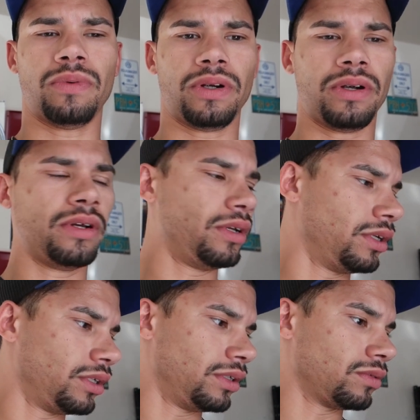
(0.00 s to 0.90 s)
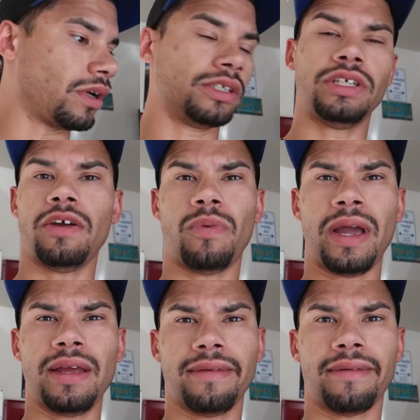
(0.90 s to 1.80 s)
We're trying to shave
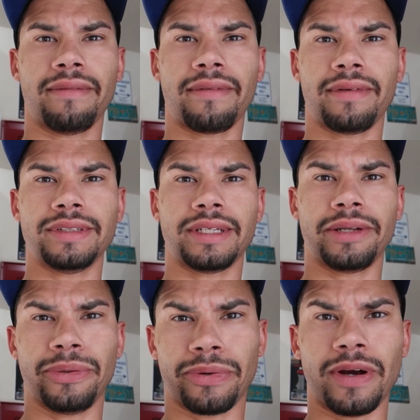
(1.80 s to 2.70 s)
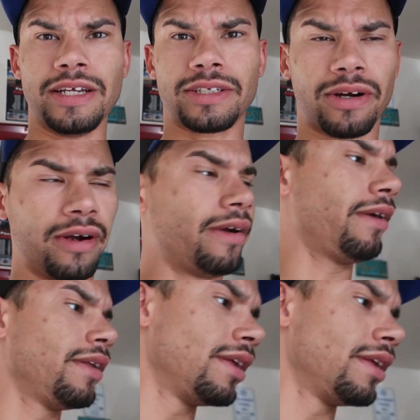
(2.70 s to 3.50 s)
weight, turn this thing into a race car.